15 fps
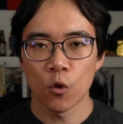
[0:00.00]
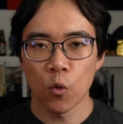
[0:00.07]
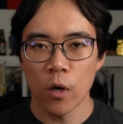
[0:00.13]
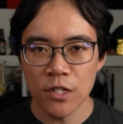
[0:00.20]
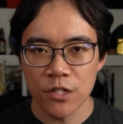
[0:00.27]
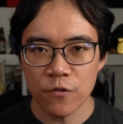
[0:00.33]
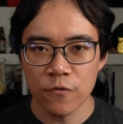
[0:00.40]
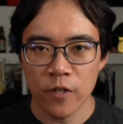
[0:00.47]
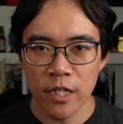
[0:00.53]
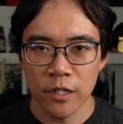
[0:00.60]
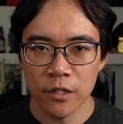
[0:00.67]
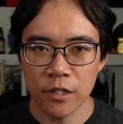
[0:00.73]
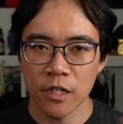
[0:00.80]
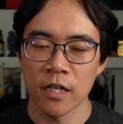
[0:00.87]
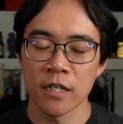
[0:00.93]

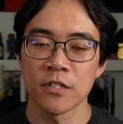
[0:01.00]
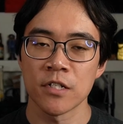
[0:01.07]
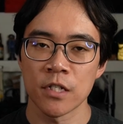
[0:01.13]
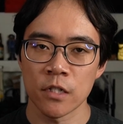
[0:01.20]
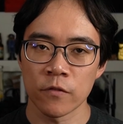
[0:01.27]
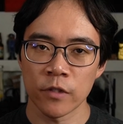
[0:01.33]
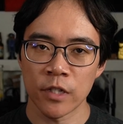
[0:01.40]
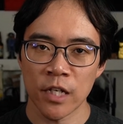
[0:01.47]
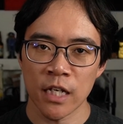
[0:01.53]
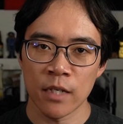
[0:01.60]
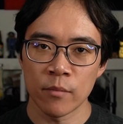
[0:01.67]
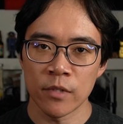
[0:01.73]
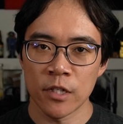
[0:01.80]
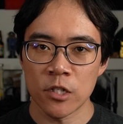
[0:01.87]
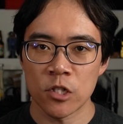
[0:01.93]
Quantifying the content of a
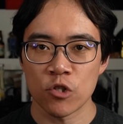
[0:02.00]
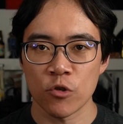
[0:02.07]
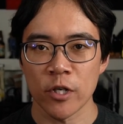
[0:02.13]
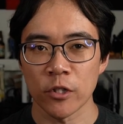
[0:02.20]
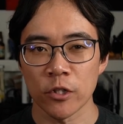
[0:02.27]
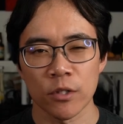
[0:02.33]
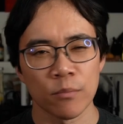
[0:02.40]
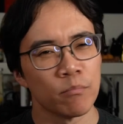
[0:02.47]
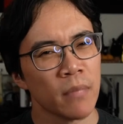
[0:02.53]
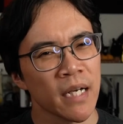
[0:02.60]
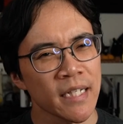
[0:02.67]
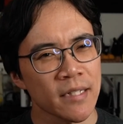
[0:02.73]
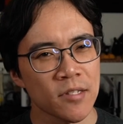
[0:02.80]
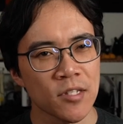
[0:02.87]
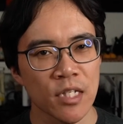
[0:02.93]
game in its trailer
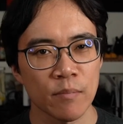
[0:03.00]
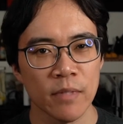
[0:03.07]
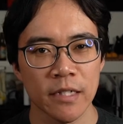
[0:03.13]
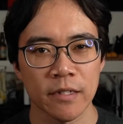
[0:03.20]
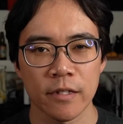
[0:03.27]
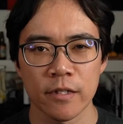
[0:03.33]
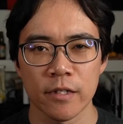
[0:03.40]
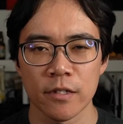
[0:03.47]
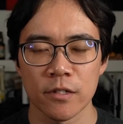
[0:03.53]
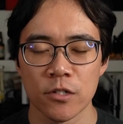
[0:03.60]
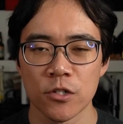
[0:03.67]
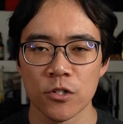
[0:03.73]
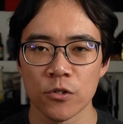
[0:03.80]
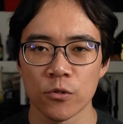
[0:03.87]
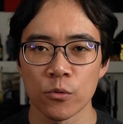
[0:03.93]
might seem like the thing
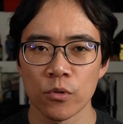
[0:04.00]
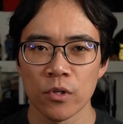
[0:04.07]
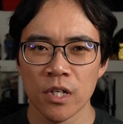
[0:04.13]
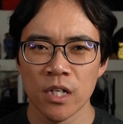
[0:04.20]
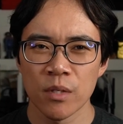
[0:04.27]
to do,